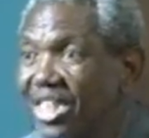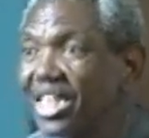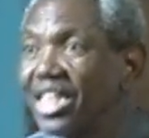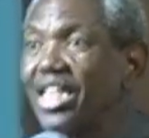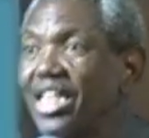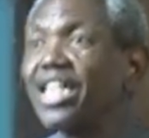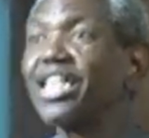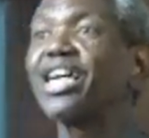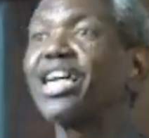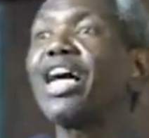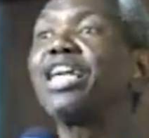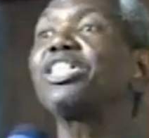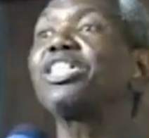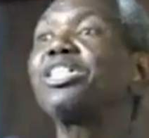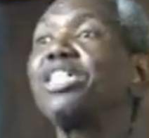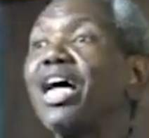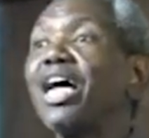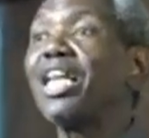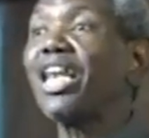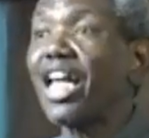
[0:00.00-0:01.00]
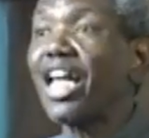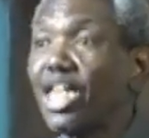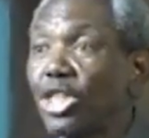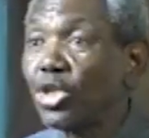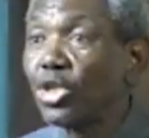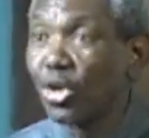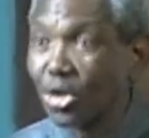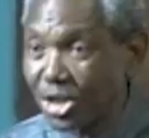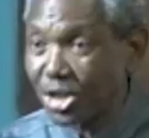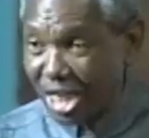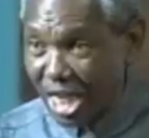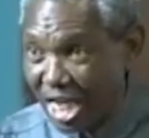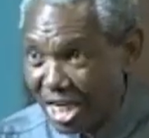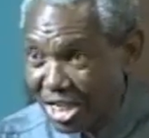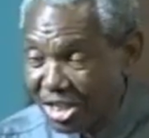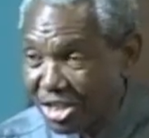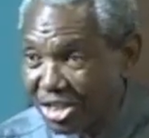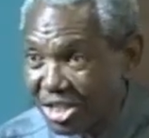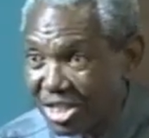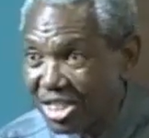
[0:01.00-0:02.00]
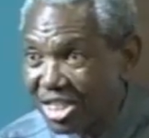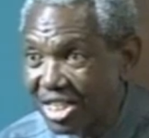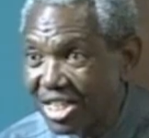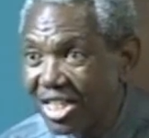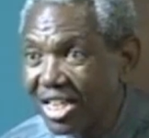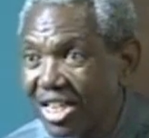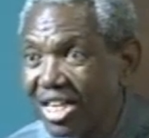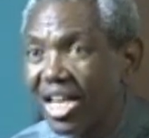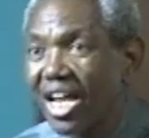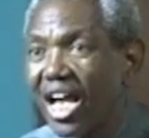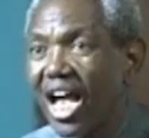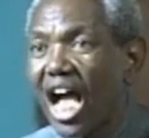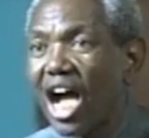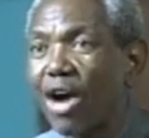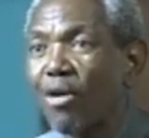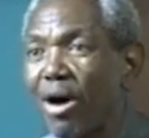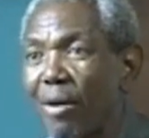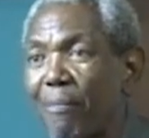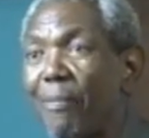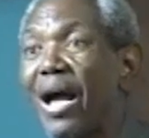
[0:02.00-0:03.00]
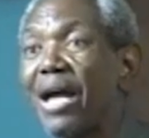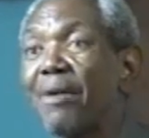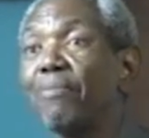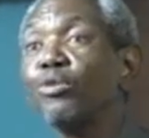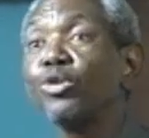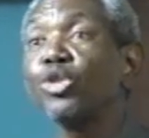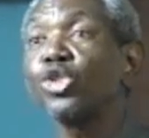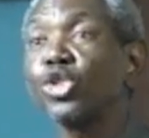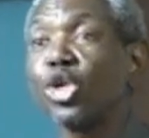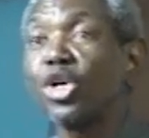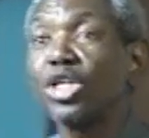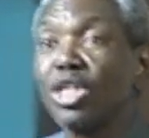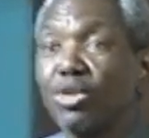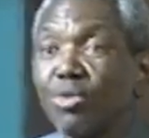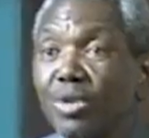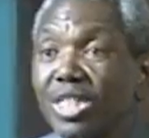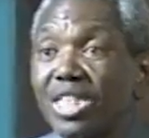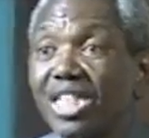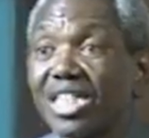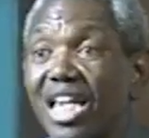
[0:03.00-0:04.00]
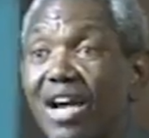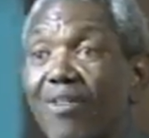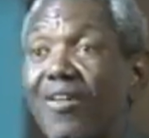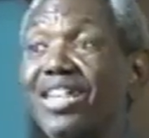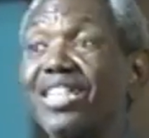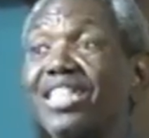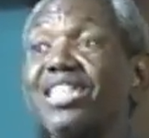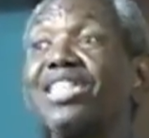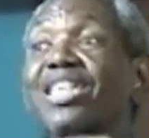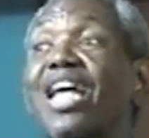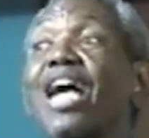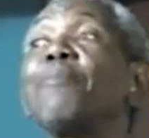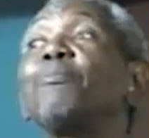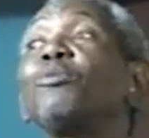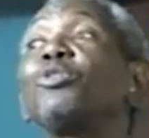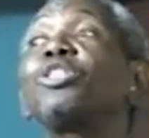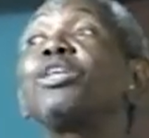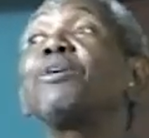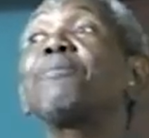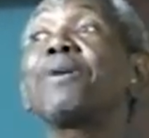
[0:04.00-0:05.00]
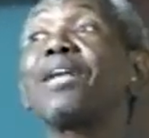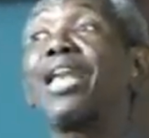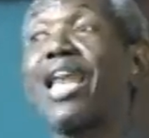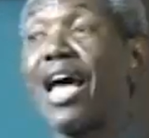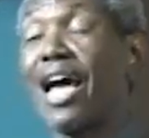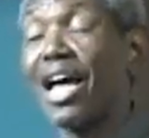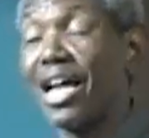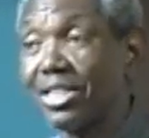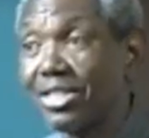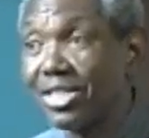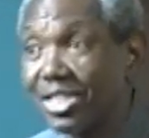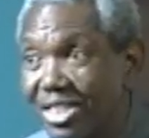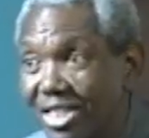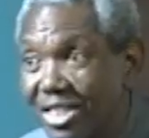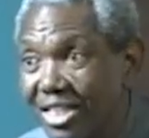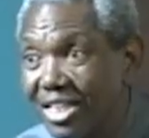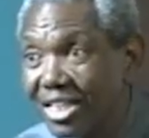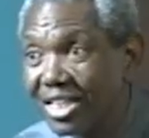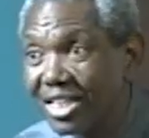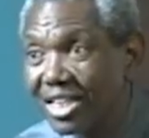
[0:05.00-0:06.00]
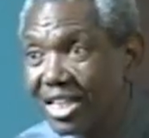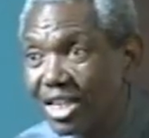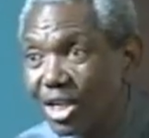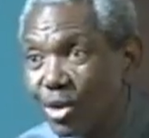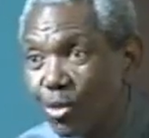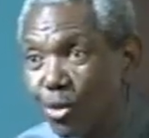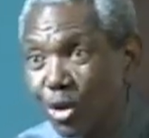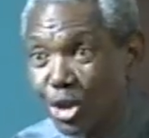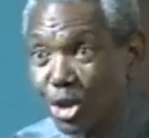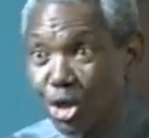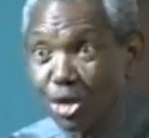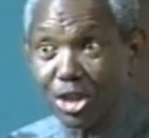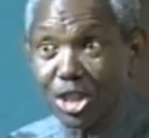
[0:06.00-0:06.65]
In Katsinala in those days, our Bible study, which is our discipleship class, was on